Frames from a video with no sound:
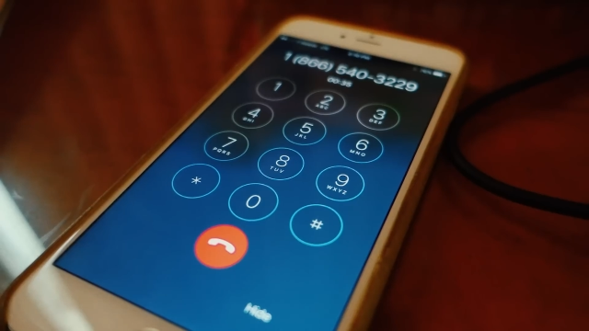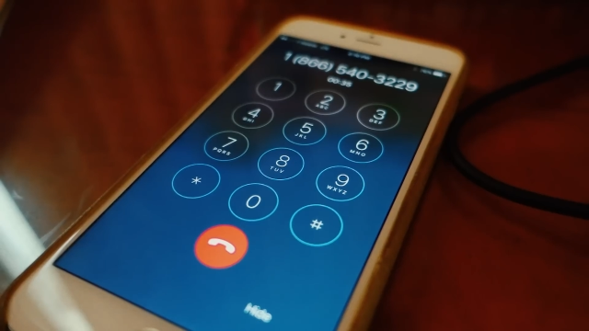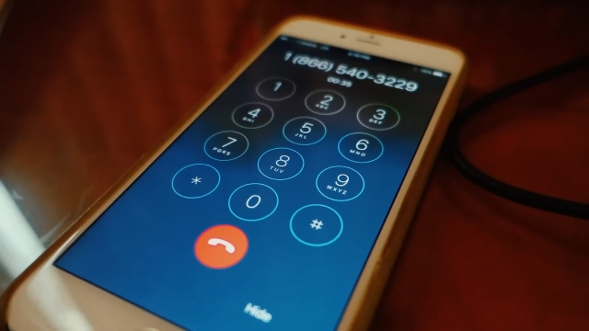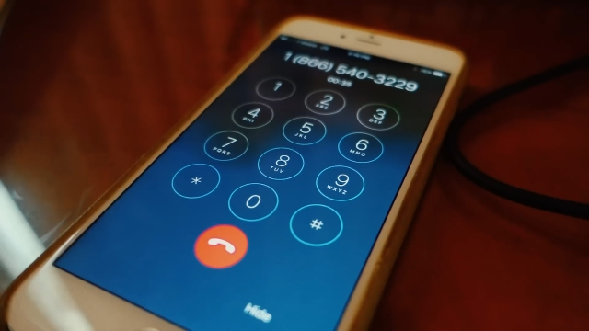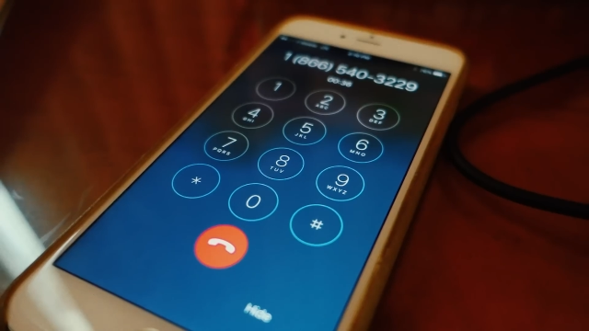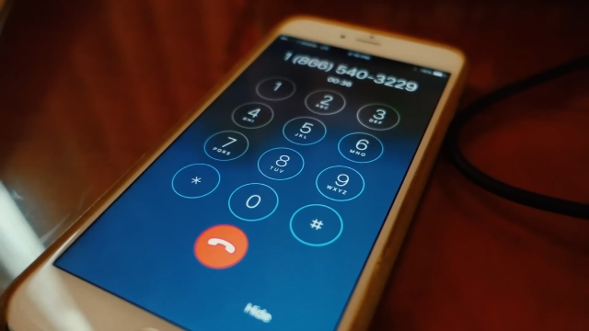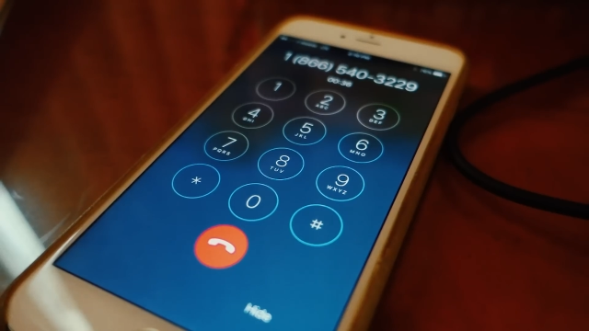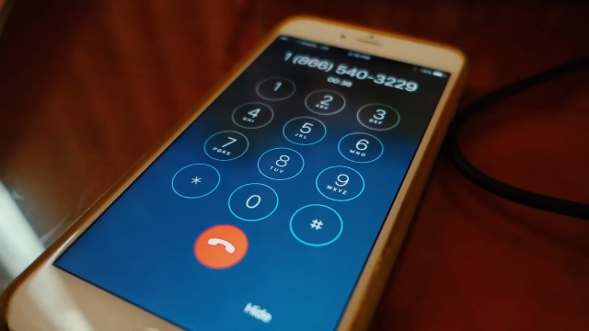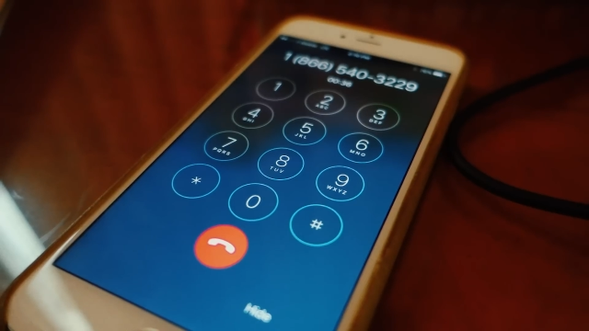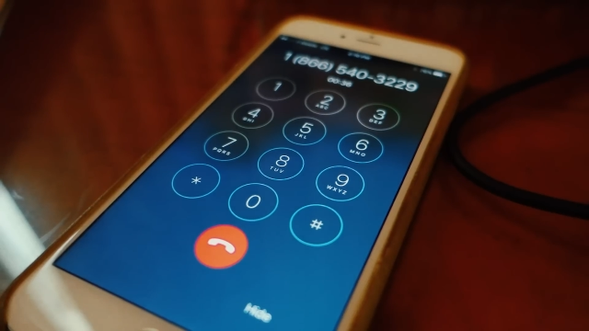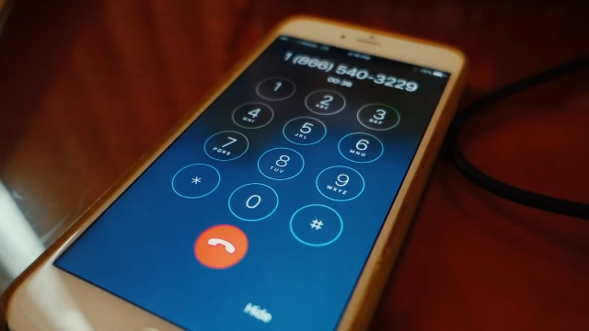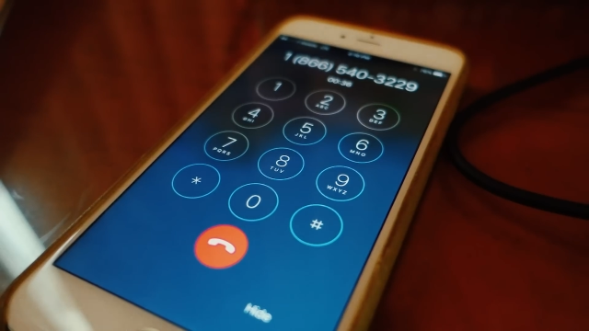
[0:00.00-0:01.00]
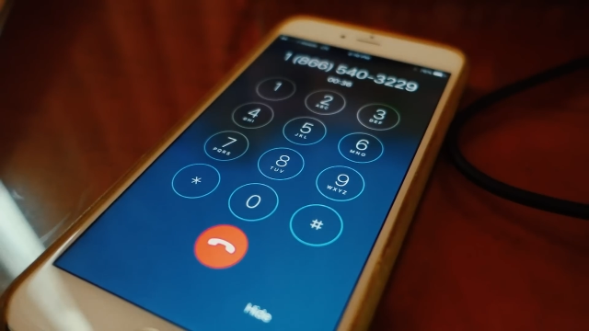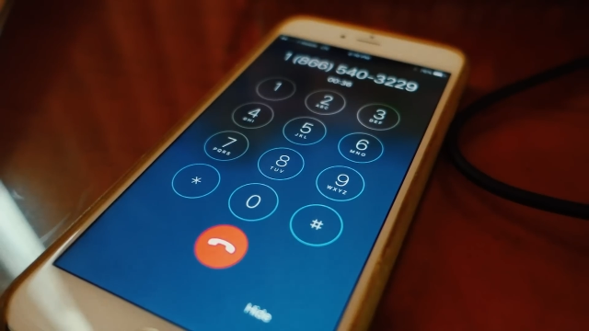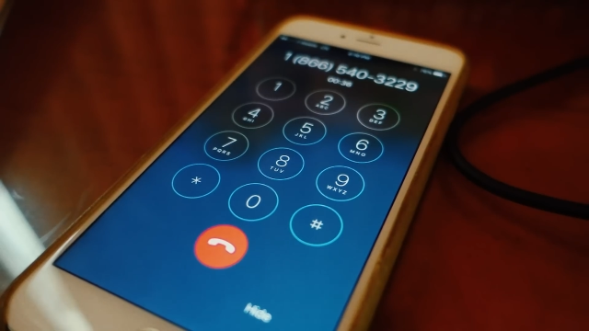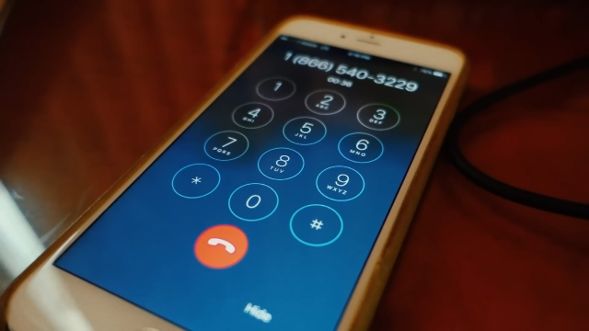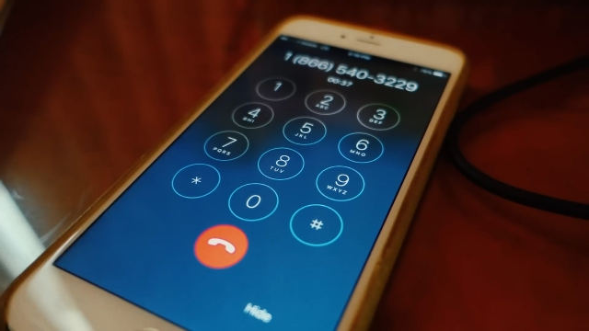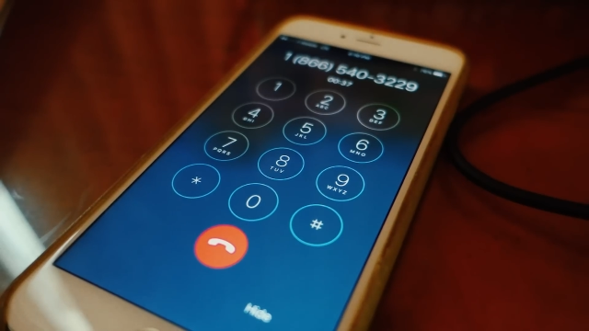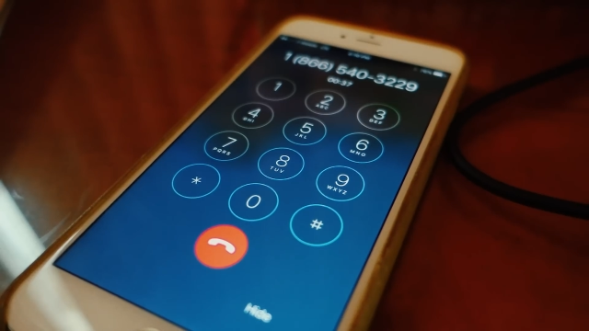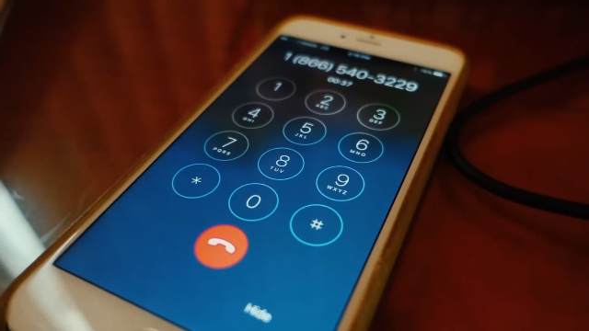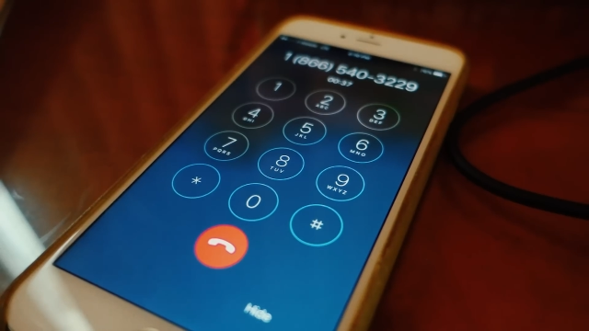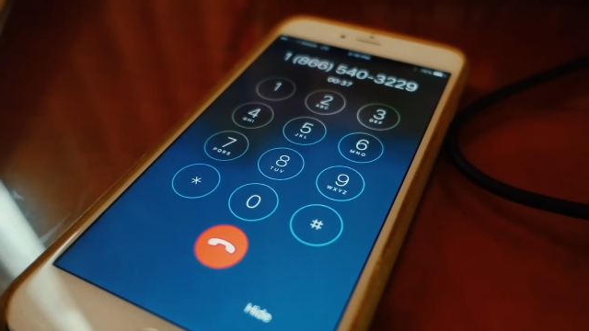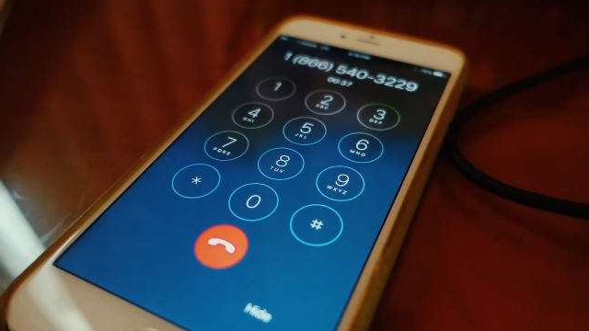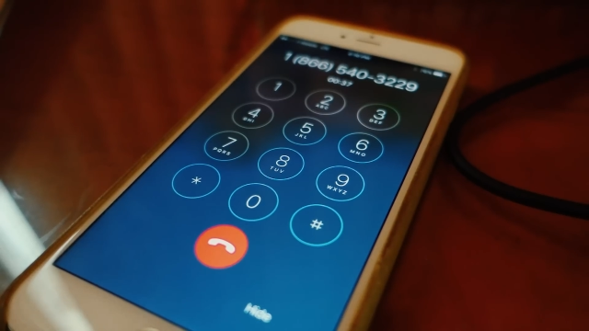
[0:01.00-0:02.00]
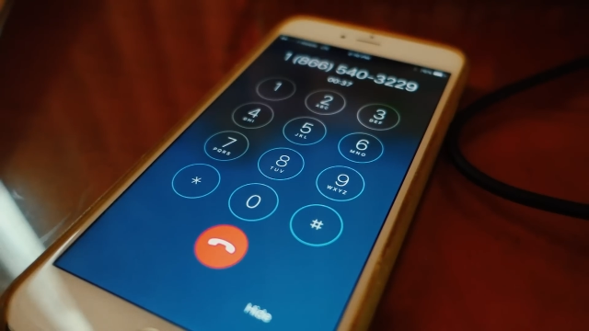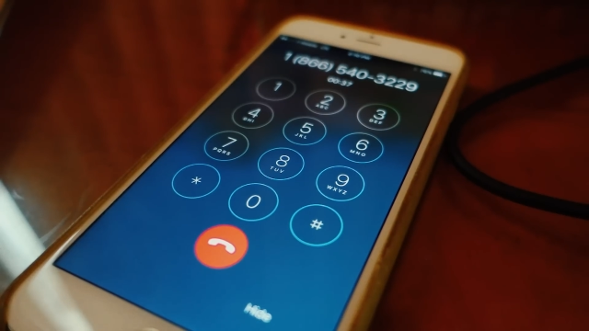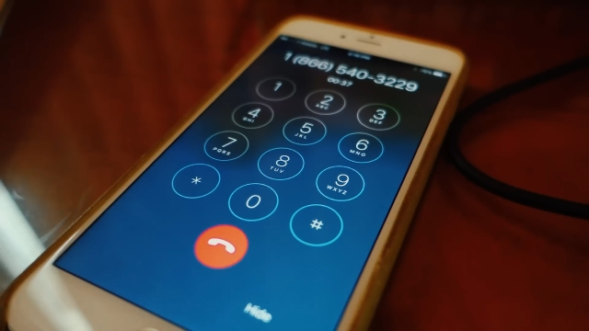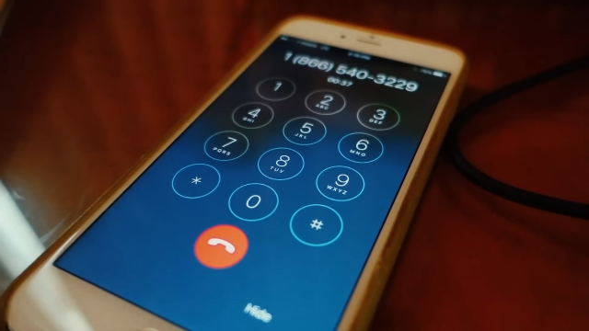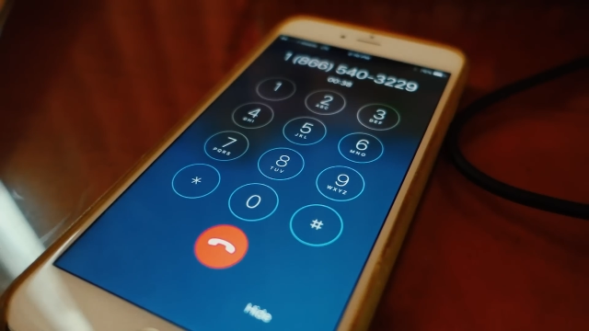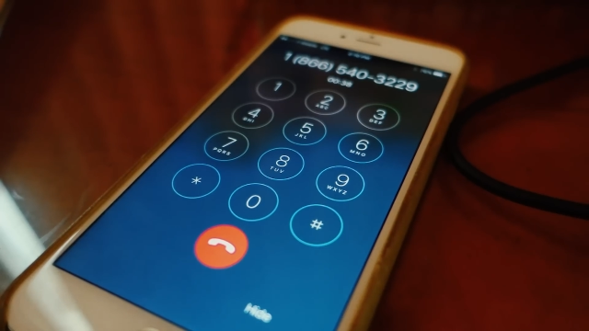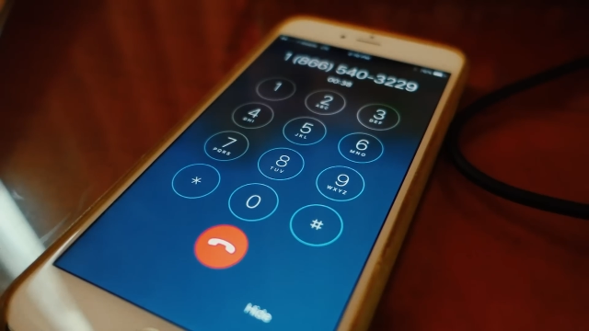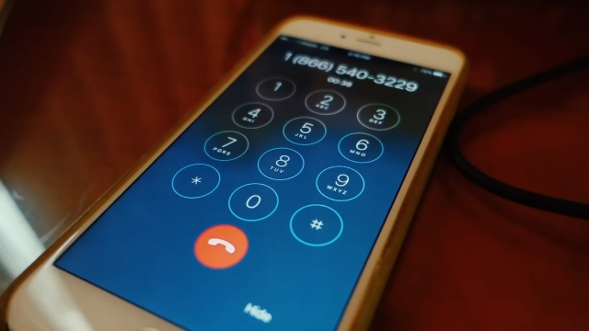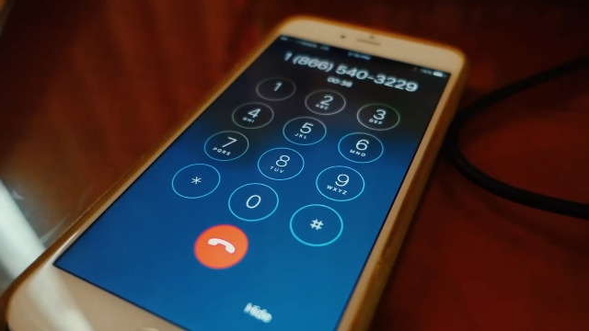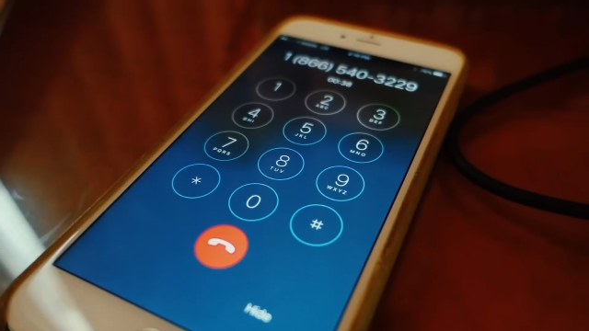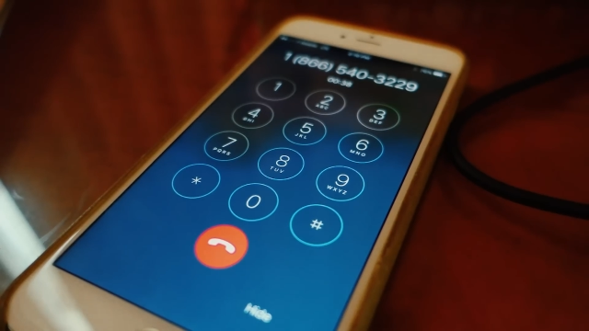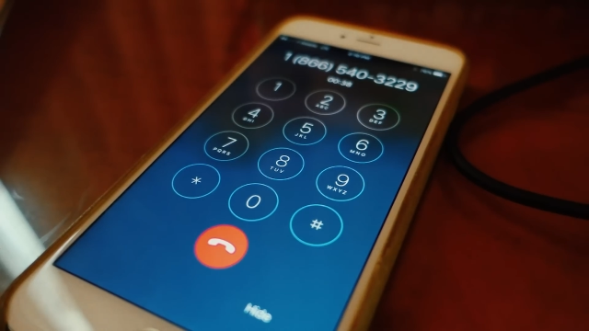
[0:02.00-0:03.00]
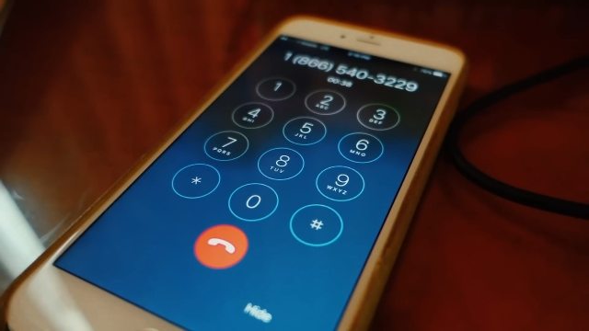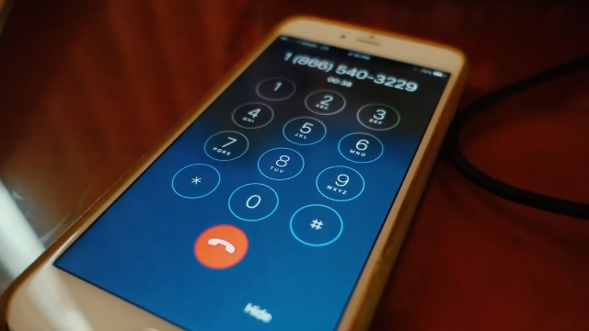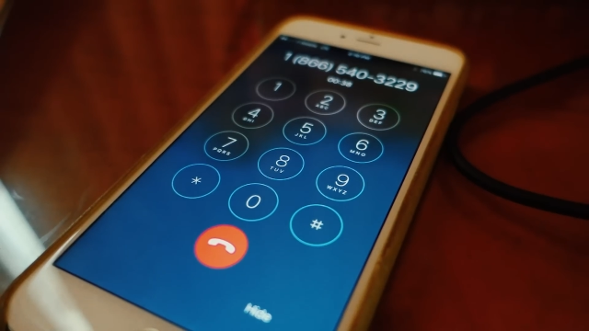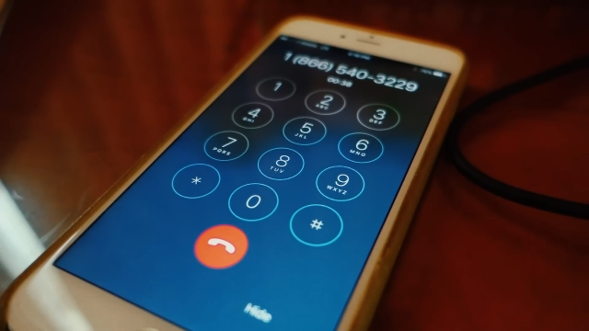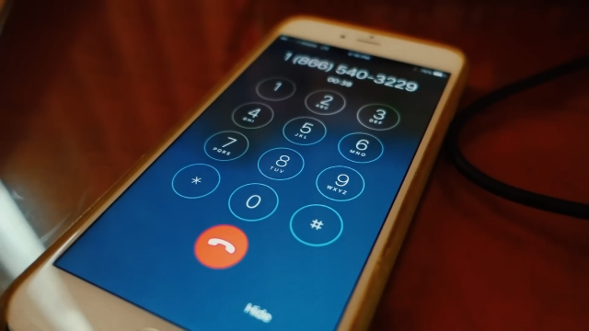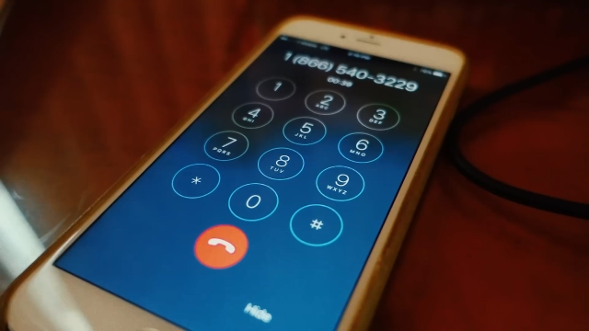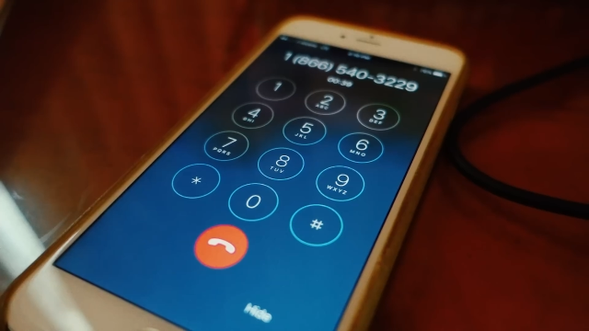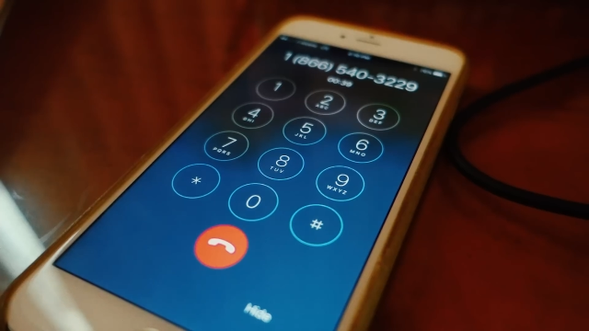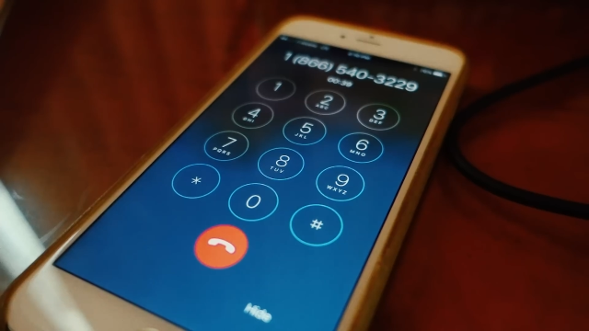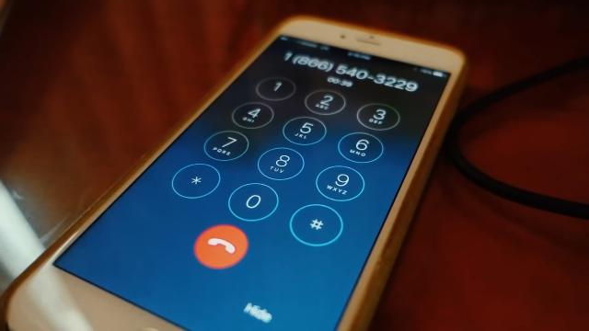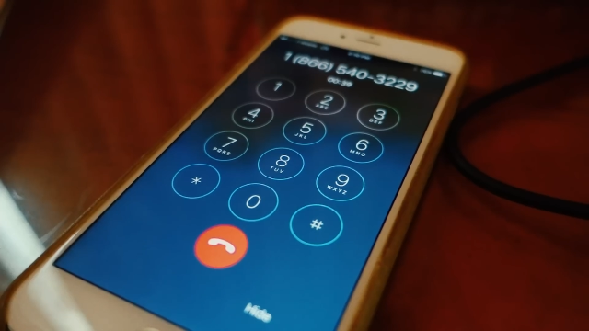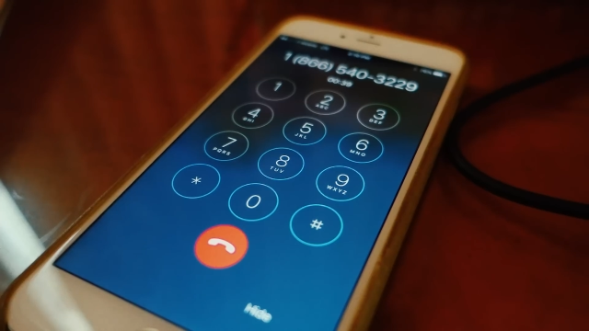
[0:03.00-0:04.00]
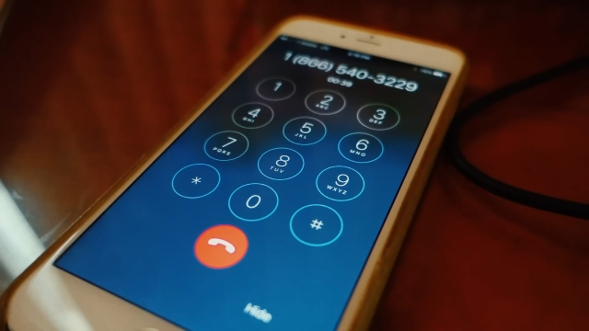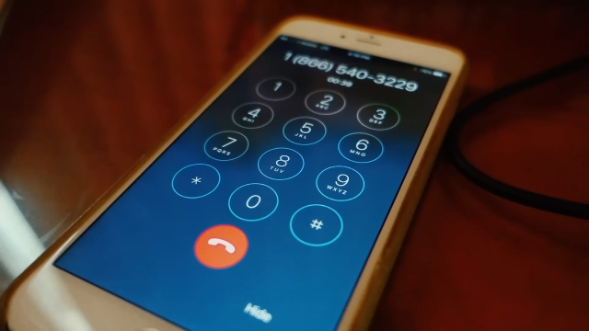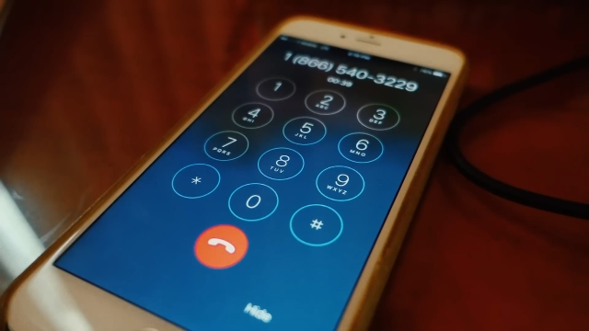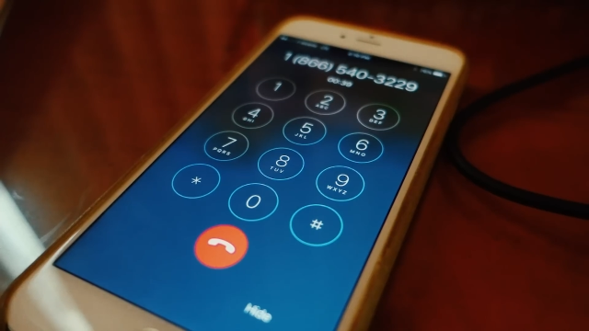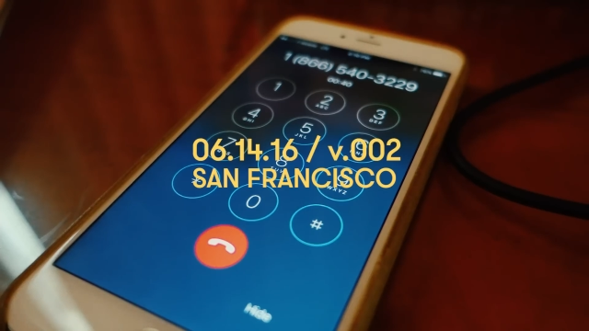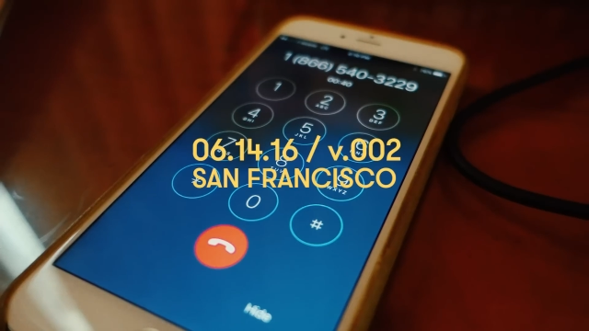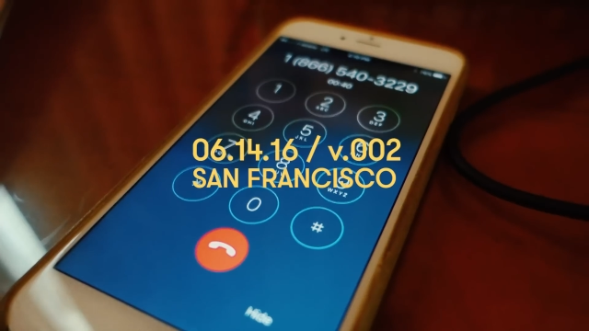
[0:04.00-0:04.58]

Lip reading: No face is visible, so there are no lips to read.